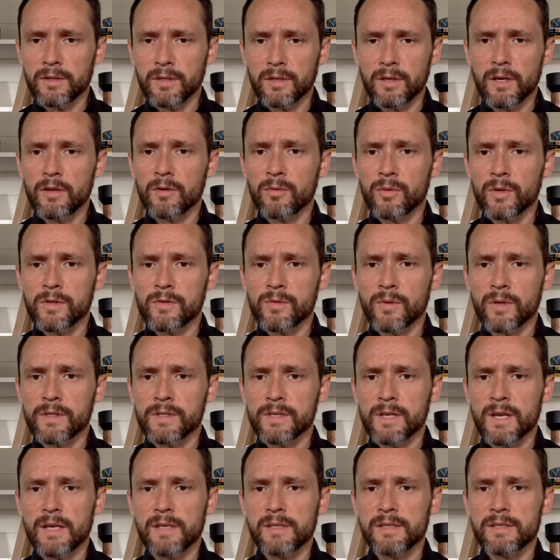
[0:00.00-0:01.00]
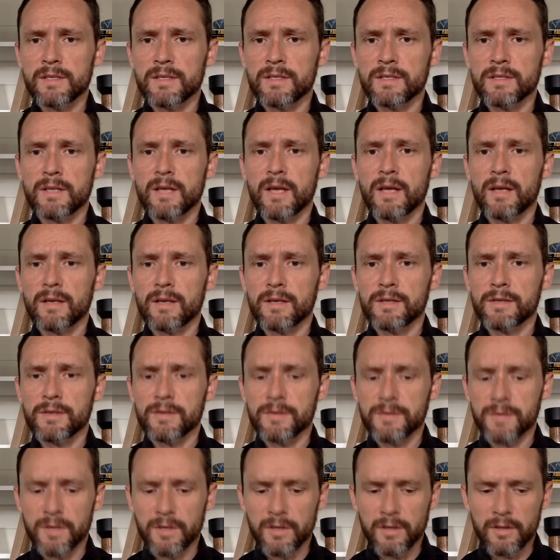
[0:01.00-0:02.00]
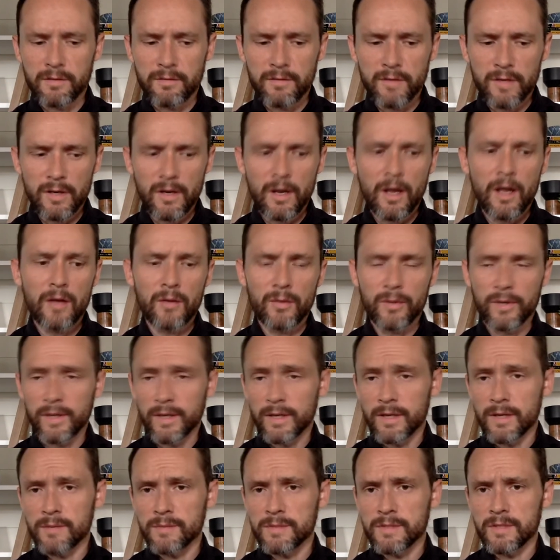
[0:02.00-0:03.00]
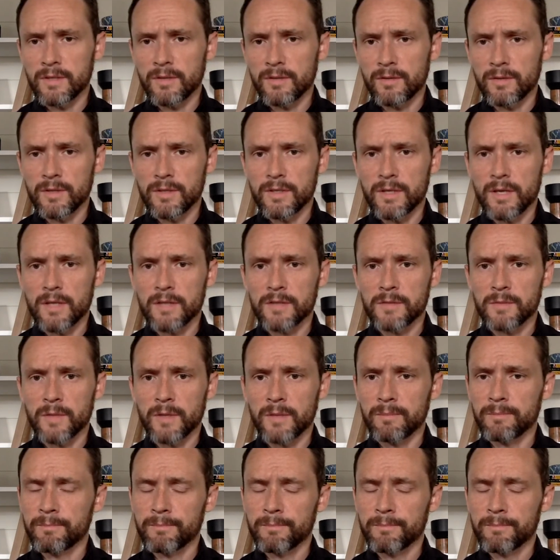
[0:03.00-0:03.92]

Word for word: In other words, one size does not necessarily fit all when it comes to youth adjustment.